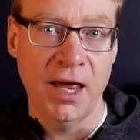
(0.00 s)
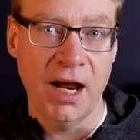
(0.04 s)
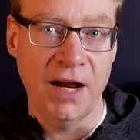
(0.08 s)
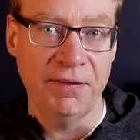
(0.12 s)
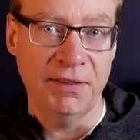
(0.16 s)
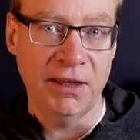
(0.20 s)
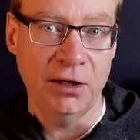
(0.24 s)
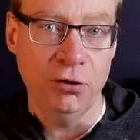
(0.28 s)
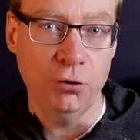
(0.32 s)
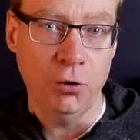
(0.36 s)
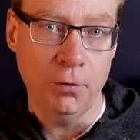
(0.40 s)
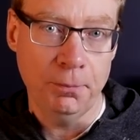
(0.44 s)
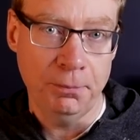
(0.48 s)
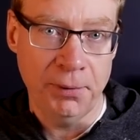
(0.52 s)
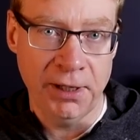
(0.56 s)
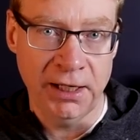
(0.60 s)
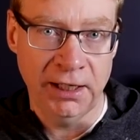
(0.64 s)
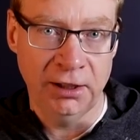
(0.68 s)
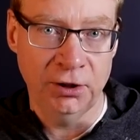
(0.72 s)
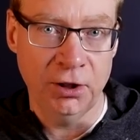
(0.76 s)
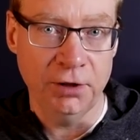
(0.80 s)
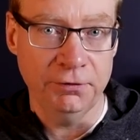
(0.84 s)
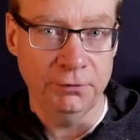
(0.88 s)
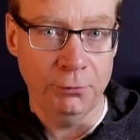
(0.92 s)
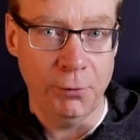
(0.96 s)
and there not
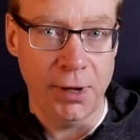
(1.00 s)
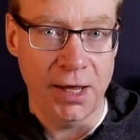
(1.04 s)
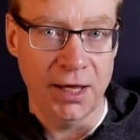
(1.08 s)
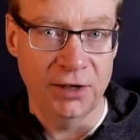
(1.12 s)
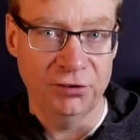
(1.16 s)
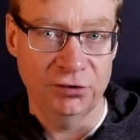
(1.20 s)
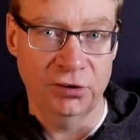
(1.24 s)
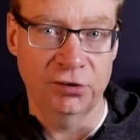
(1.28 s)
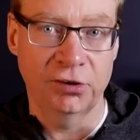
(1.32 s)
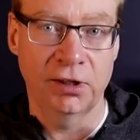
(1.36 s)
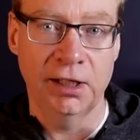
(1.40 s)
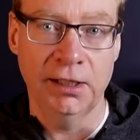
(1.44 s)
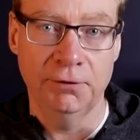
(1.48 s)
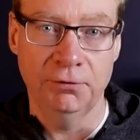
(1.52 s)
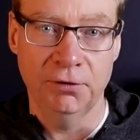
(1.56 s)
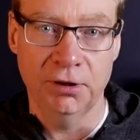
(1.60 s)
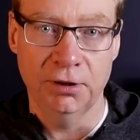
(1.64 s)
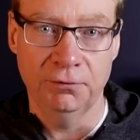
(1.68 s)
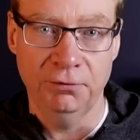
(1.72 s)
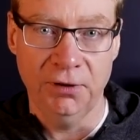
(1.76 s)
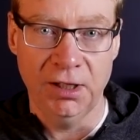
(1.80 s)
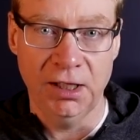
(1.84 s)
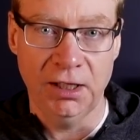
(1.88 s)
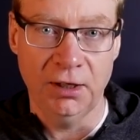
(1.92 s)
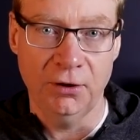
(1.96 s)
being enough ways to deliver
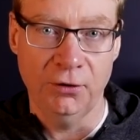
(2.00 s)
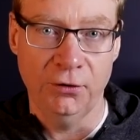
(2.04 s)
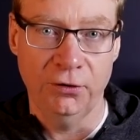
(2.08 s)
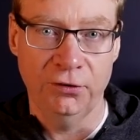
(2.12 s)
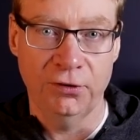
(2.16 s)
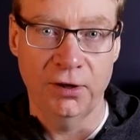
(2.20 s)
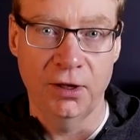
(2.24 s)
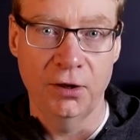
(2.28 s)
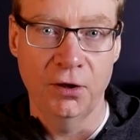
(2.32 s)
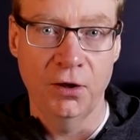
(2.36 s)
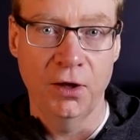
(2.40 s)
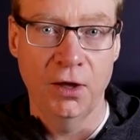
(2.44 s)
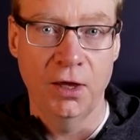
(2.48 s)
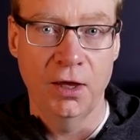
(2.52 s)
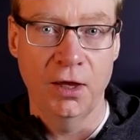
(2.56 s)
the vehicles.